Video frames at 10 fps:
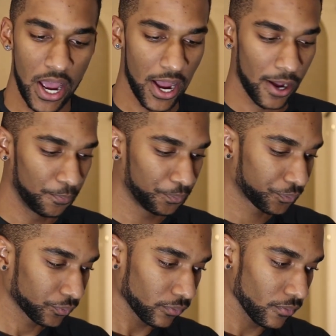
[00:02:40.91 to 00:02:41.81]

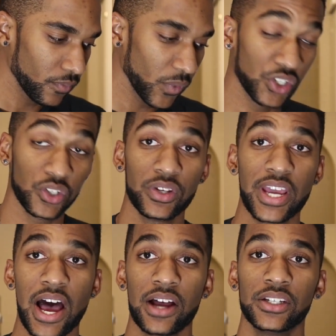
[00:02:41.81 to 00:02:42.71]
So
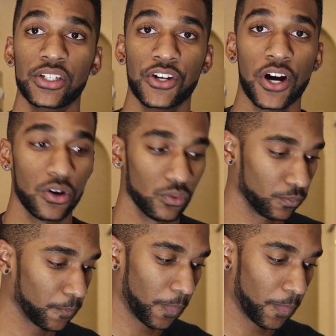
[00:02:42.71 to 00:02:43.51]
yeah, you know,